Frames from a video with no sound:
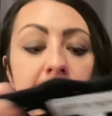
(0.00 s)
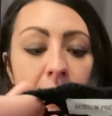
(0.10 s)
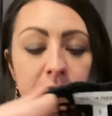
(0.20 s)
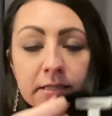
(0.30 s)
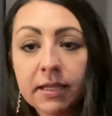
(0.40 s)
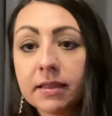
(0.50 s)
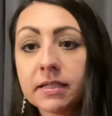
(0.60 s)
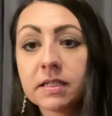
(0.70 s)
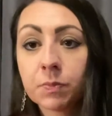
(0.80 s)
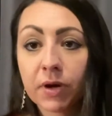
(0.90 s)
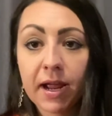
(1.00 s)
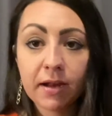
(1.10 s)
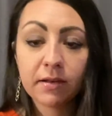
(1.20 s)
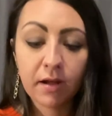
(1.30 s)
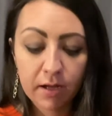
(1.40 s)
honestly, this
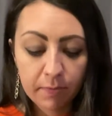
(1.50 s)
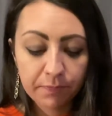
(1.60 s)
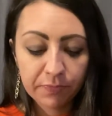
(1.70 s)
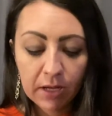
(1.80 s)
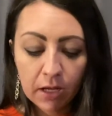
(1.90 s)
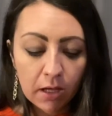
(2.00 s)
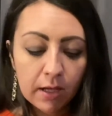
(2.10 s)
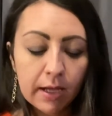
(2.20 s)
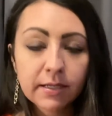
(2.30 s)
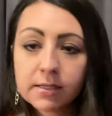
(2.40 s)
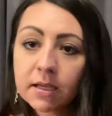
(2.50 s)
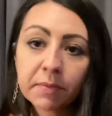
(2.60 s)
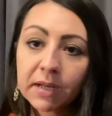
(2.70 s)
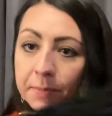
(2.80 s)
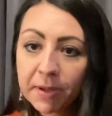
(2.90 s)
brand isn't
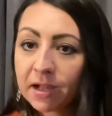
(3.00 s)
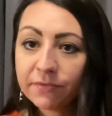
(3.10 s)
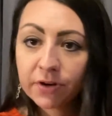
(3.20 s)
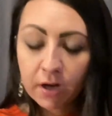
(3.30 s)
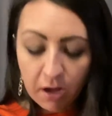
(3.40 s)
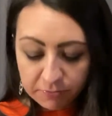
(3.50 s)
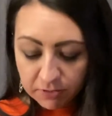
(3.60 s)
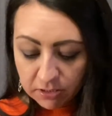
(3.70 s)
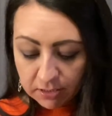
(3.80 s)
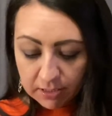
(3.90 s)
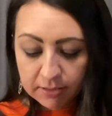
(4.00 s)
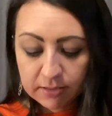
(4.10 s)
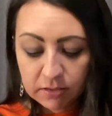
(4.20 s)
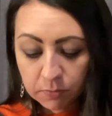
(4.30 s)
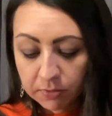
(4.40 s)
something I pick up very often unless
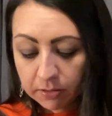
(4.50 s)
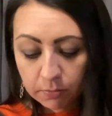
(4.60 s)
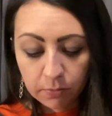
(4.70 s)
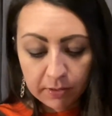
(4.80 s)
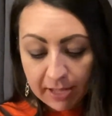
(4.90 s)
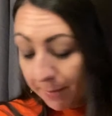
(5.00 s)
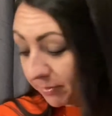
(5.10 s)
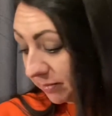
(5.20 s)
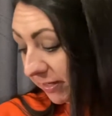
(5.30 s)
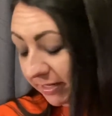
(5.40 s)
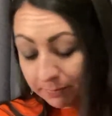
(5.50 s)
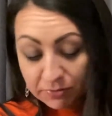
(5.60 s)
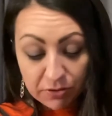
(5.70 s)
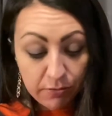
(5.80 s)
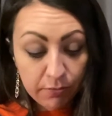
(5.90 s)
it's really cool. I happened to pick up
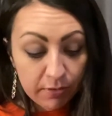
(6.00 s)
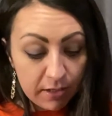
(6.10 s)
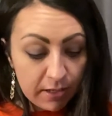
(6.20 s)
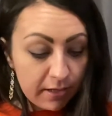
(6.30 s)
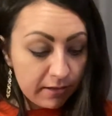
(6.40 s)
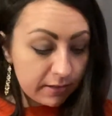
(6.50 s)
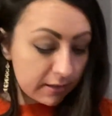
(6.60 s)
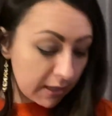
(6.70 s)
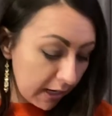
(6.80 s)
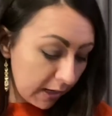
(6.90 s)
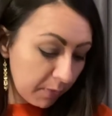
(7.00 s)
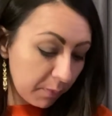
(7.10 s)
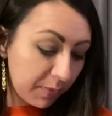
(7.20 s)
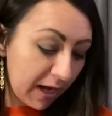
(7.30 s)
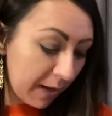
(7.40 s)
2 this time,
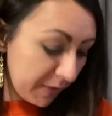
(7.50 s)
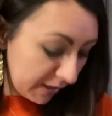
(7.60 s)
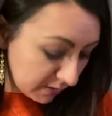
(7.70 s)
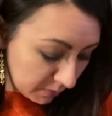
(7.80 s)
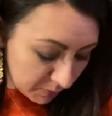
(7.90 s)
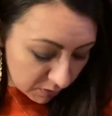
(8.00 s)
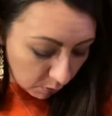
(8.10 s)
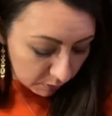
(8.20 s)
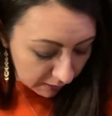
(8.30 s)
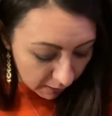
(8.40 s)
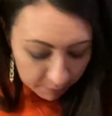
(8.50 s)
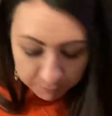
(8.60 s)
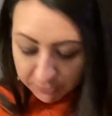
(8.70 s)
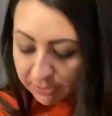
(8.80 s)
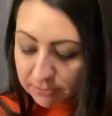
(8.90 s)
but I picked them solely up
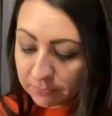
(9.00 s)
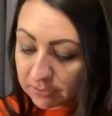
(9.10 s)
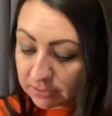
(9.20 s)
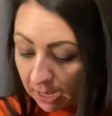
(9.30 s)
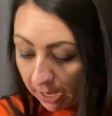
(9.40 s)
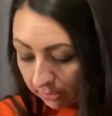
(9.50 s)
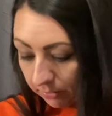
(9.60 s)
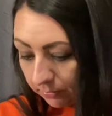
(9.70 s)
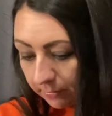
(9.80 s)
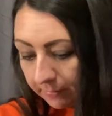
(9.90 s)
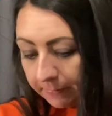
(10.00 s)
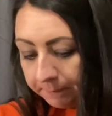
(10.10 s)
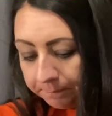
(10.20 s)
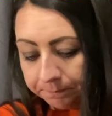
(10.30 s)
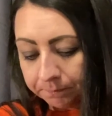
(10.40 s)
because of style.
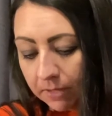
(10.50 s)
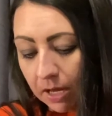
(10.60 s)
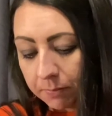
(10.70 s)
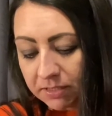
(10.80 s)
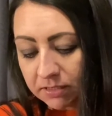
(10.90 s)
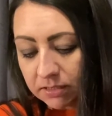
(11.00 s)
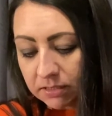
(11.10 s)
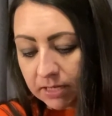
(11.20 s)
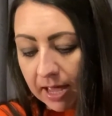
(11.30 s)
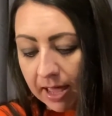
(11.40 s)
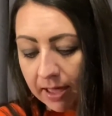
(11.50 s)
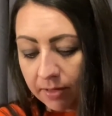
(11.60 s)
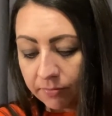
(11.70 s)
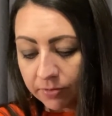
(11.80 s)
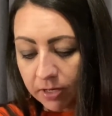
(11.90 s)
This doesn't
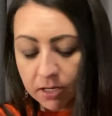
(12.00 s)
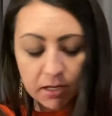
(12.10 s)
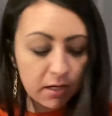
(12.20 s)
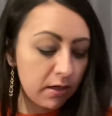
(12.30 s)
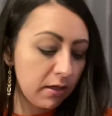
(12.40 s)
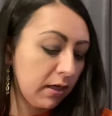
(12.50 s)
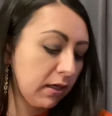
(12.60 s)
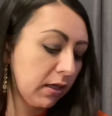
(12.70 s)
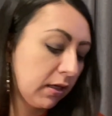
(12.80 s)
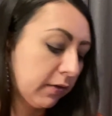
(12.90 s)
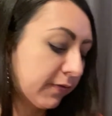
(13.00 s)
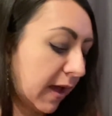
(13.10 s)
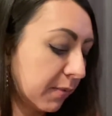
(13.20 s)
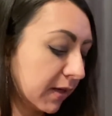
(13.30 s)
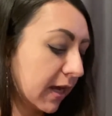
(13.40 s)
have any
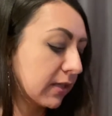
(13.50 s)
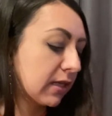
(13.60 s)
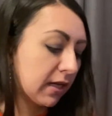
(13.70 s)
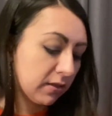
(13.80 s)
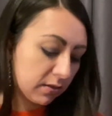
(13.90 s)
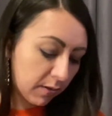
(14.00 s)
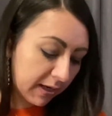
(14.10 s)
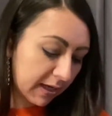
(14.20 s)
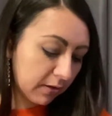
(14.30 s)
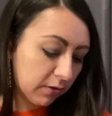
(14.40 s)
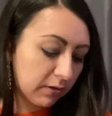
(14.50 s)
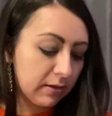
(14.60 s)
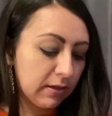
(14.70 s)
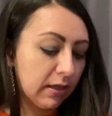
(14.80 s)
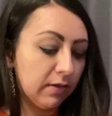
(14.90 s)
fabric content, so I can't look to
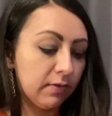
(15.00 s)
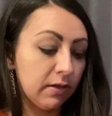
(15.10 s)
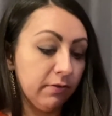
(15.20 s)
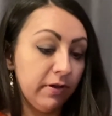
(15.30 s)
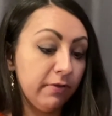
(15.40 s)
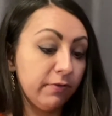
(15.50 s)
see even if